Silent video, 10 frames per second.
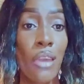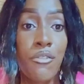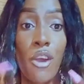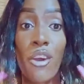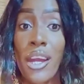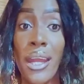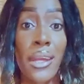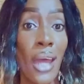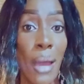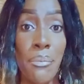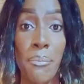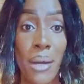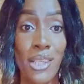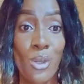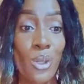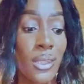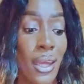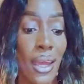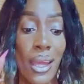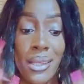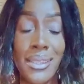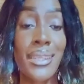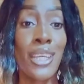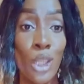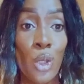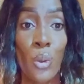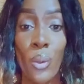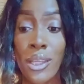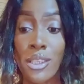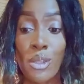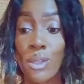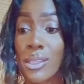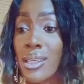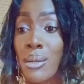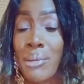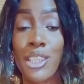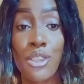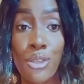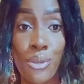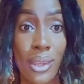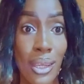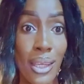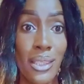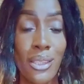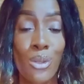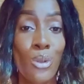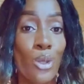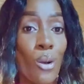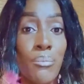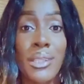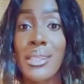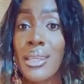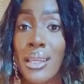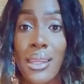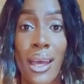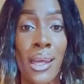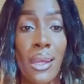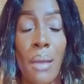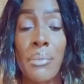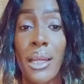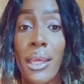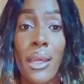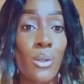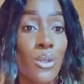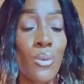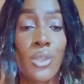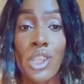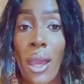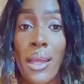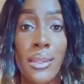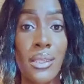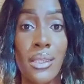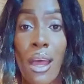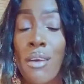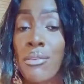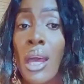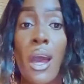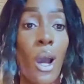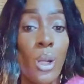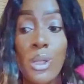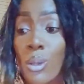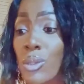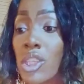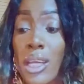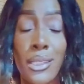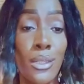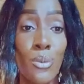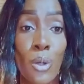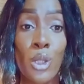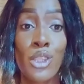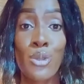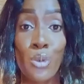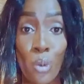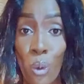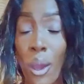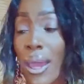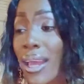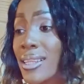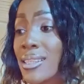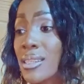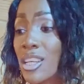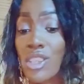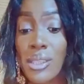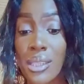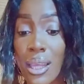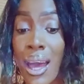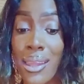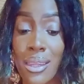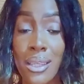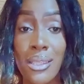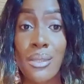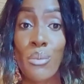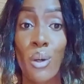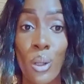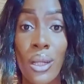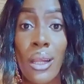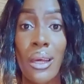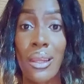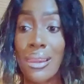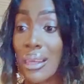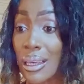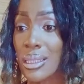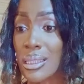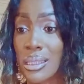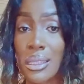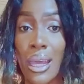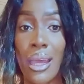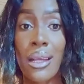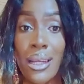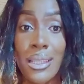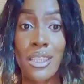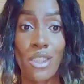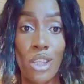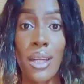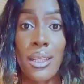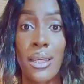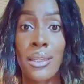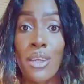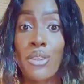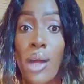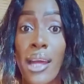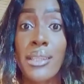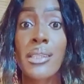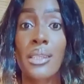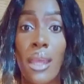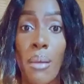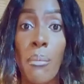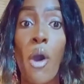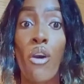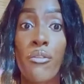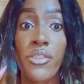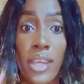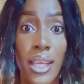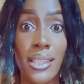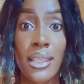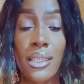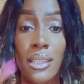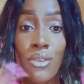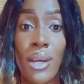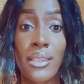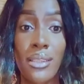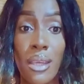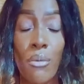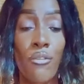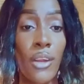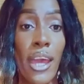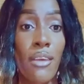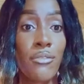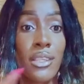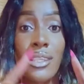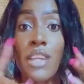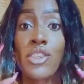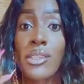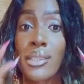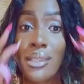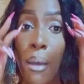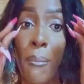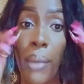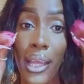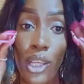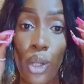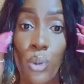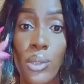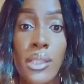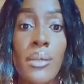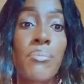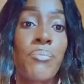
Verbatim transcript: If you're an unhappy person, it's in you. It's not in material things. So don't be seated there unhappy. Like, I also wish I had this stuff. I also wish I did what? No. These are just utterly small things, like literally in the grand scheme of things and in the grand scheme of life, these are just minute.